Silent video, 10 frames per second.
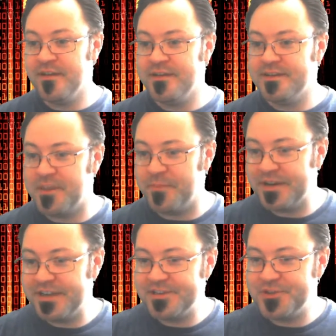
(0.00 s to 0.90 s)

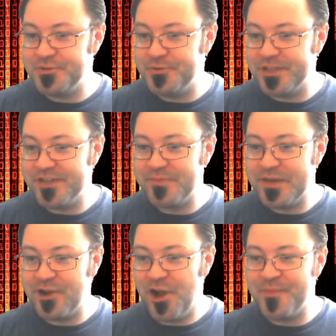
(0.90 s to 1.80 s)
somebody to leave me a
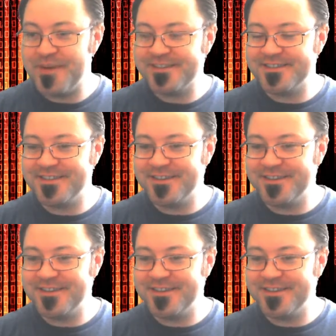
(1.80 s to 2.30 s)
comment